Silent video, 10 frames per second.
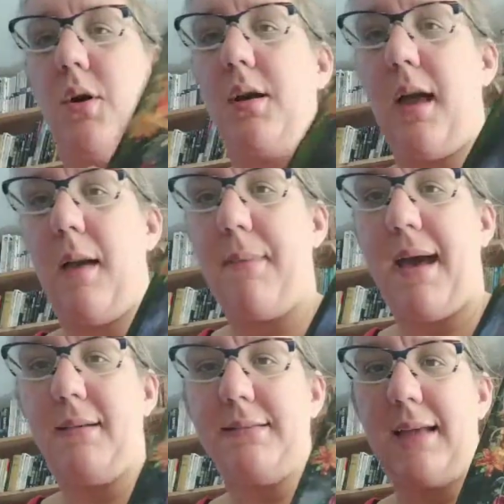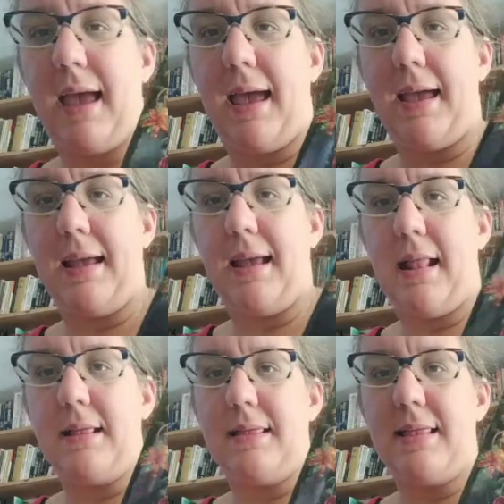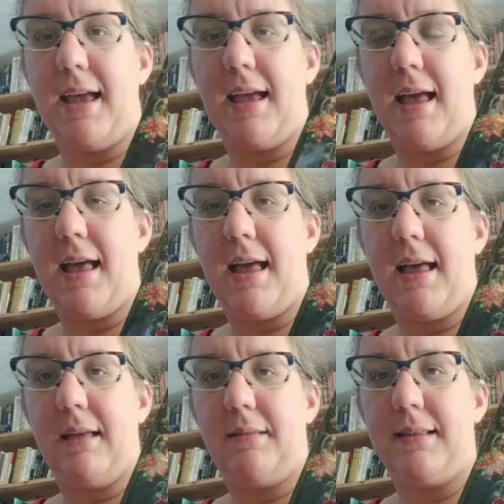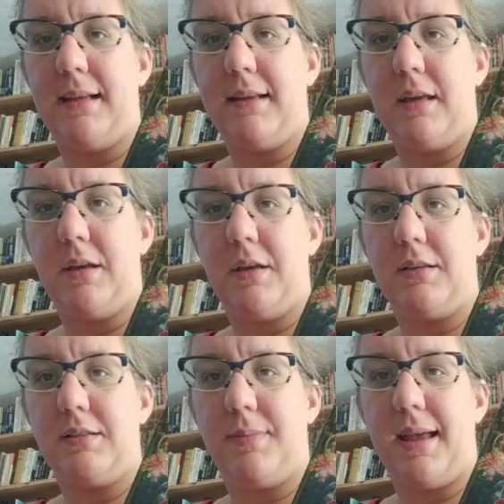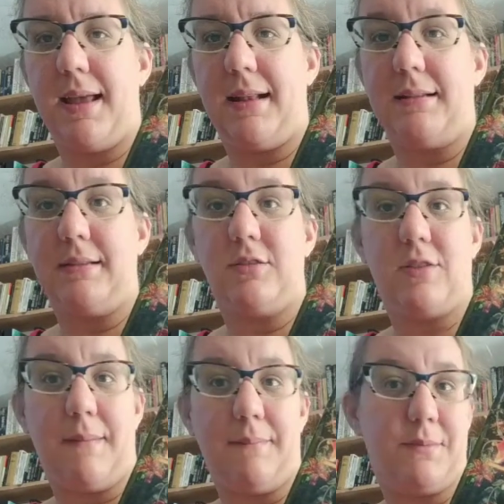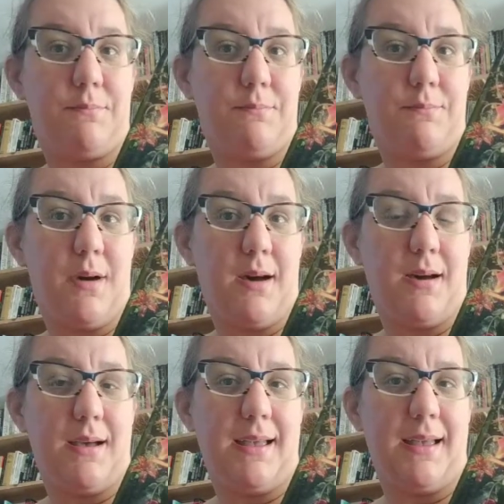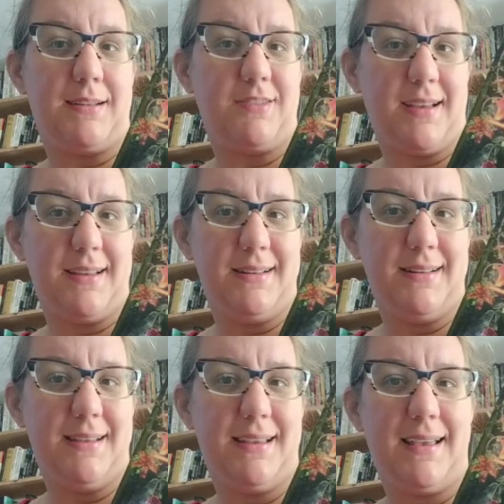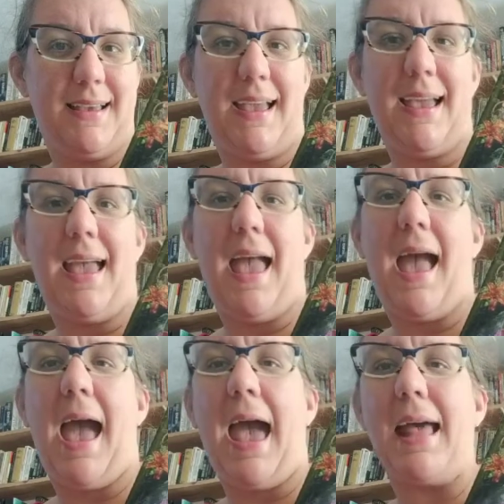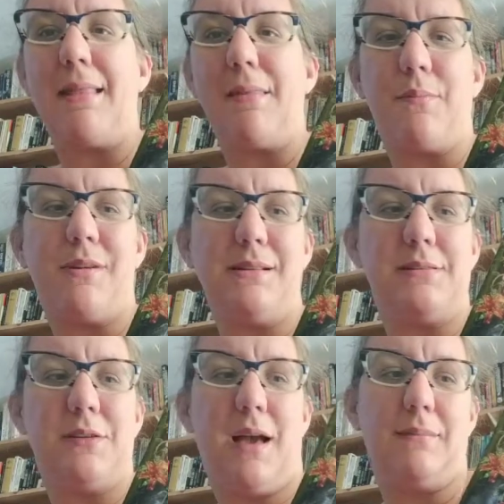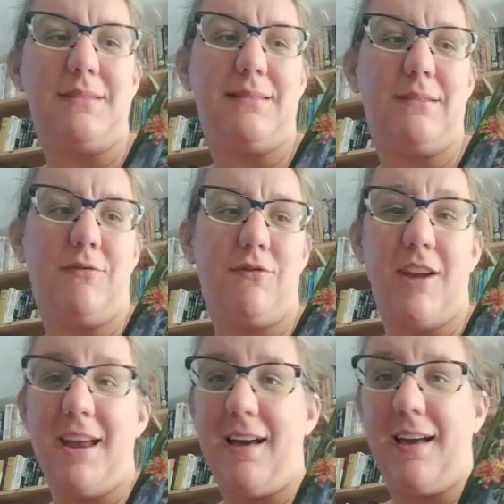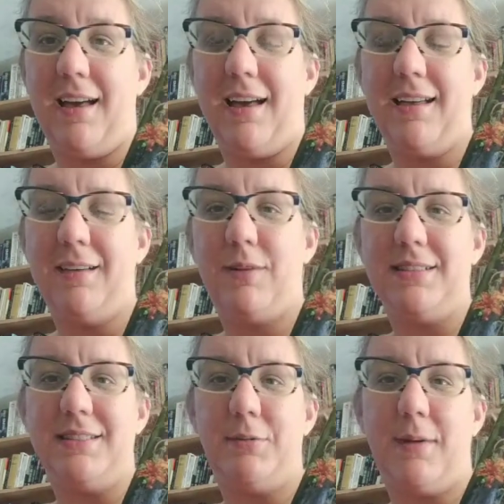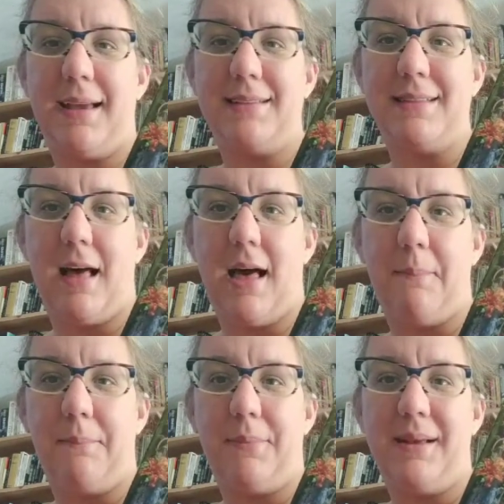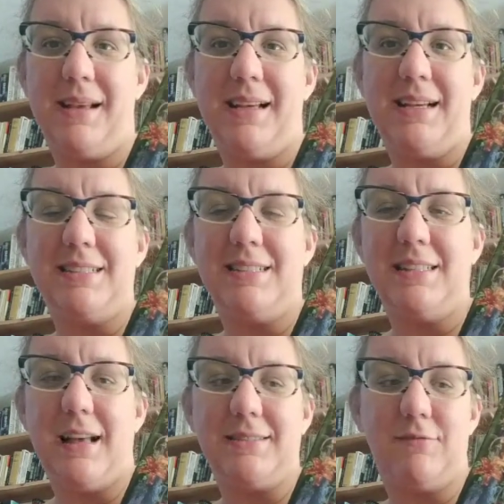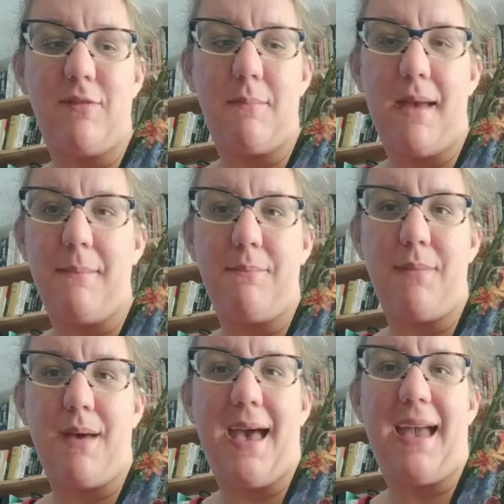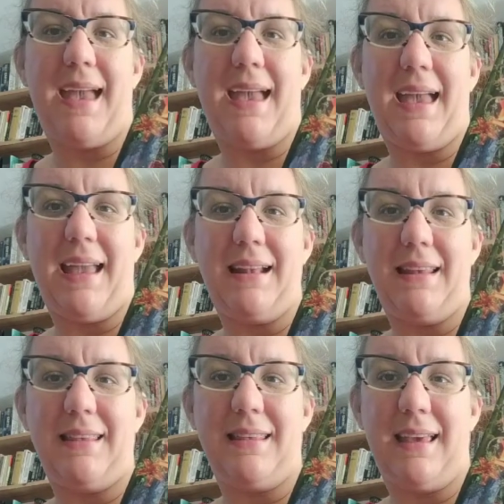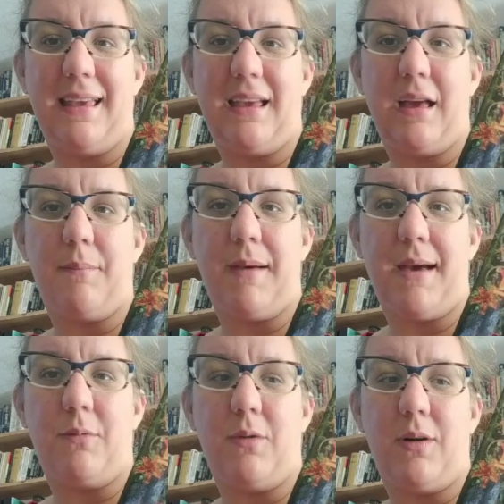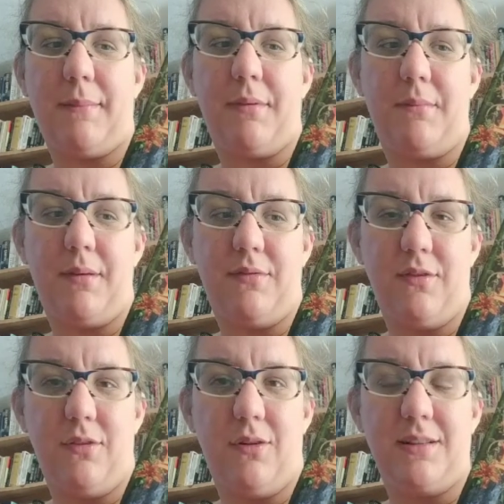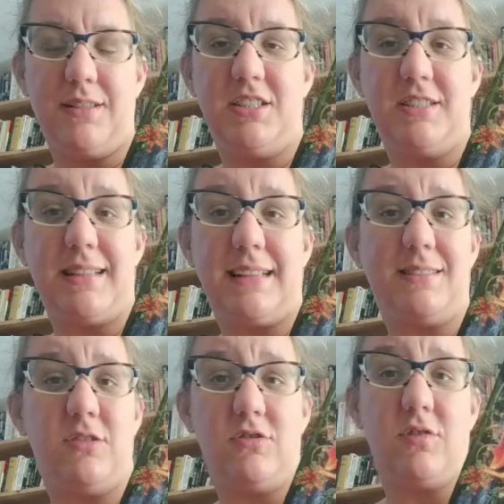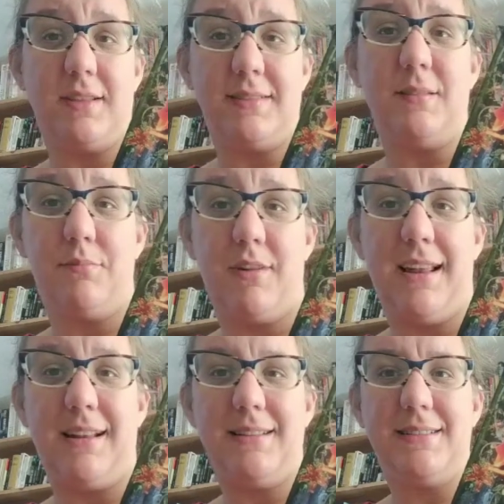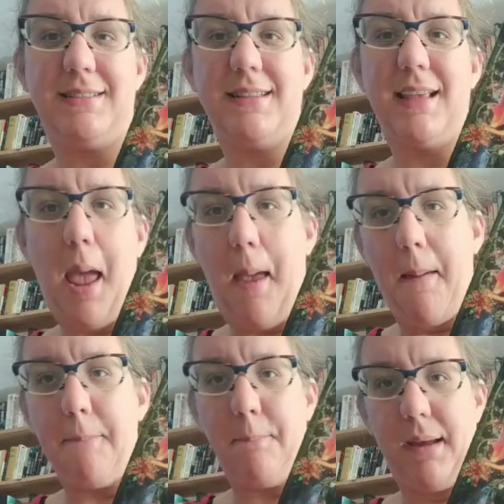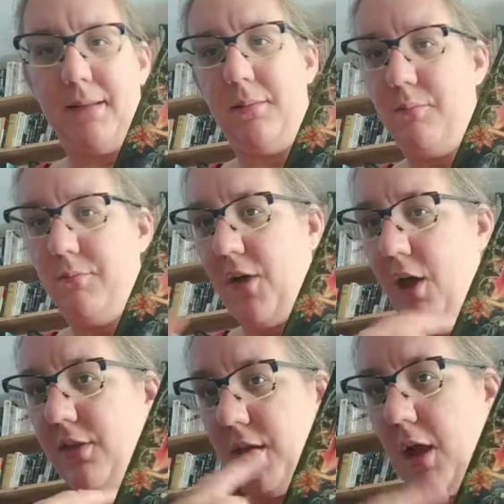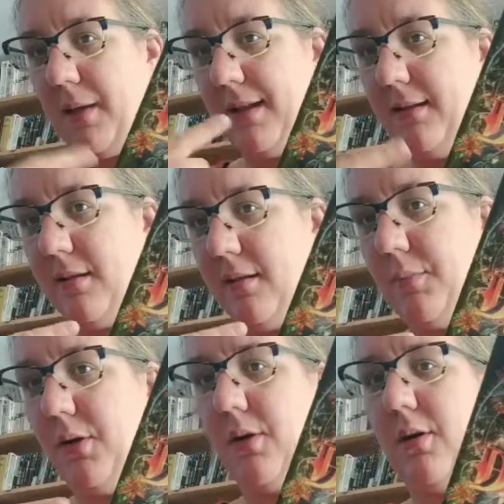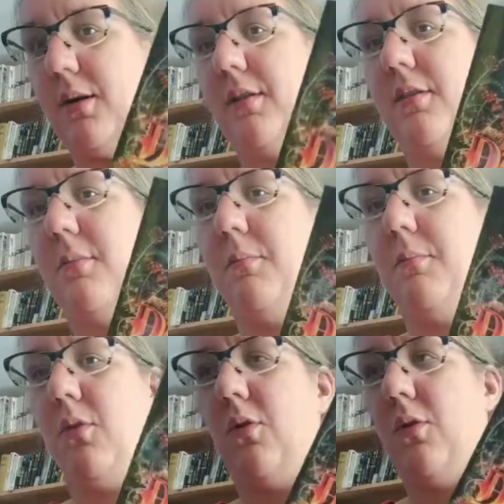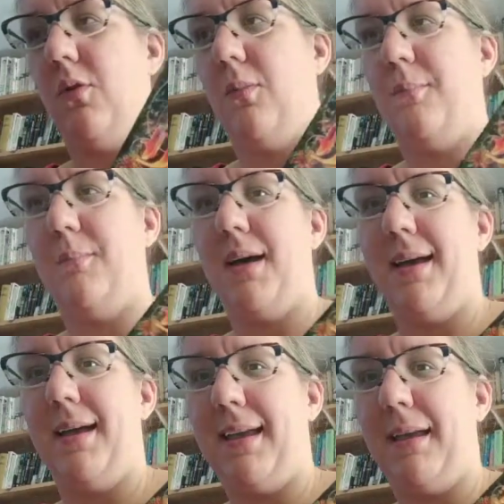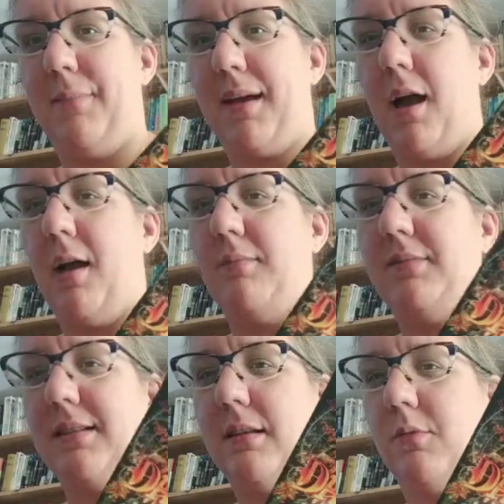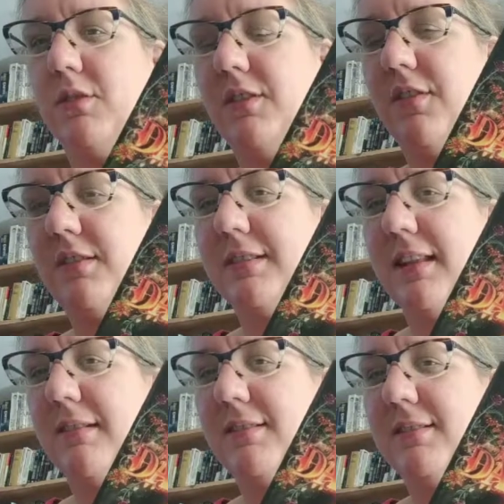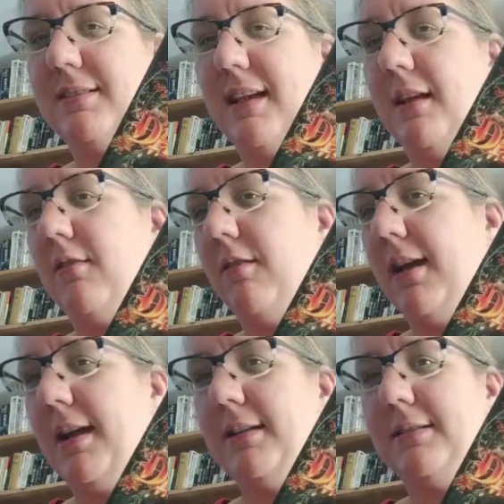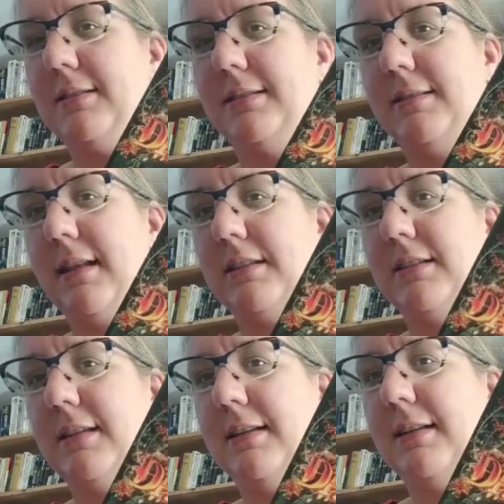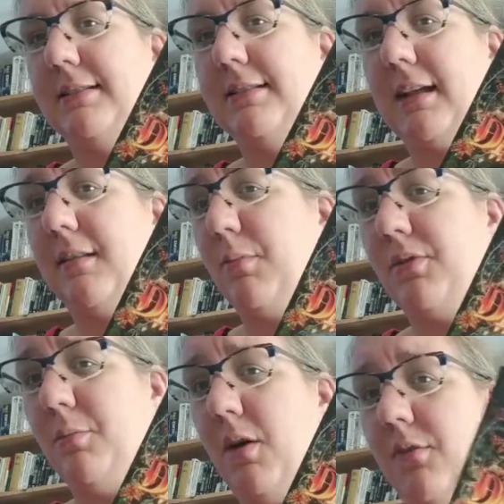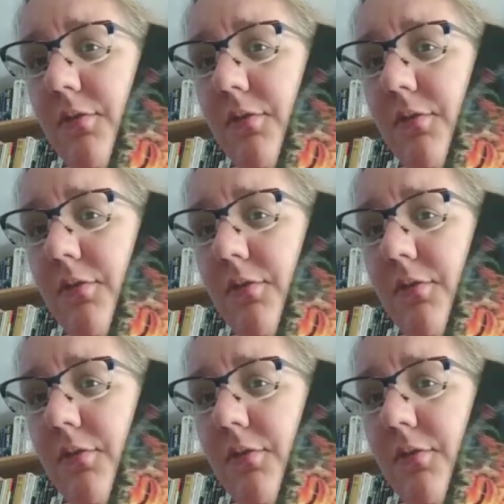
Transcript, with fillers: book about a la uh, lady who's been trapped by a dragon and the prince who comes to free her, when she wakes up, she doesn't remember anything about what happened before and she just has to trust the prince. But the further you go into the book, the more murky it becomes and the more she feels like there are secrets that she needs to get to the bottom